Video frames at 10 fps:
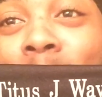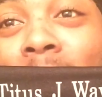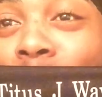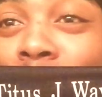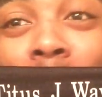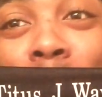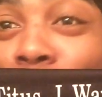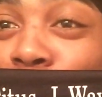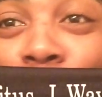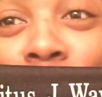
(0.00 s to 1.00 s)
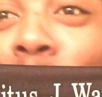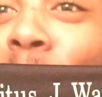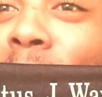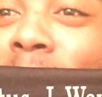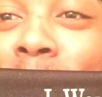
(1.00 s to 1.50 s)
man, when I'm out and
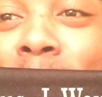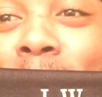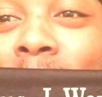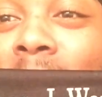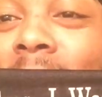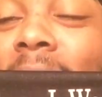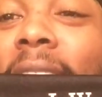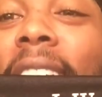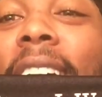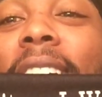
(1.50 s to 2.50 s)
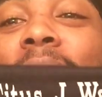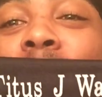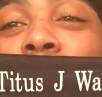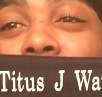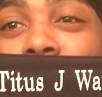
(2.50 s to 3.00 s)
about. That
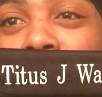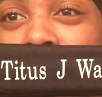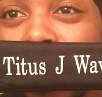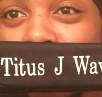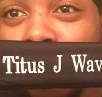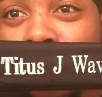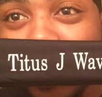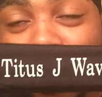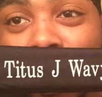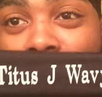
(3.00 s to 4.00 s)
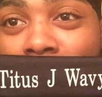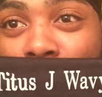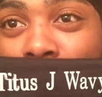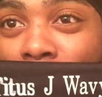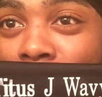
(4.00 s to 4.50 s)
is fire. Royalty
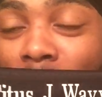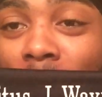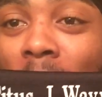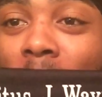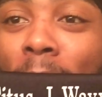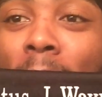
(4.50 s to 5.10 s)
Headwear. Oh,